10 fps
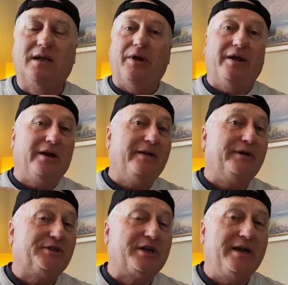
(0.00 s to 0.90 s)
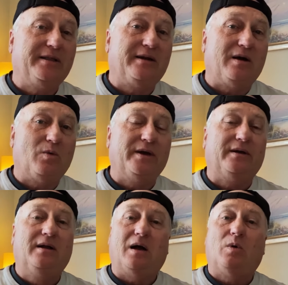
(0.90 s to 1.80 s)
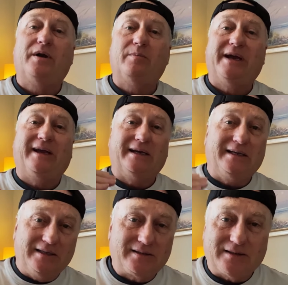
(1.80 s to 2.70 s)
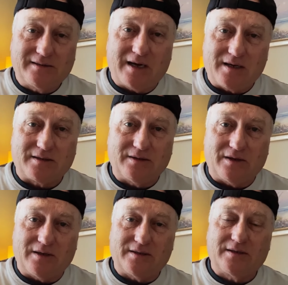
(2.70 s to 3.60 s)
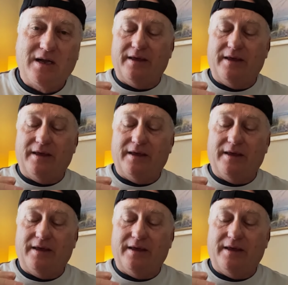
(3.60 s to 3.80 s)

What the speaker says: But on every trade that I win, I want to make at least $1,000.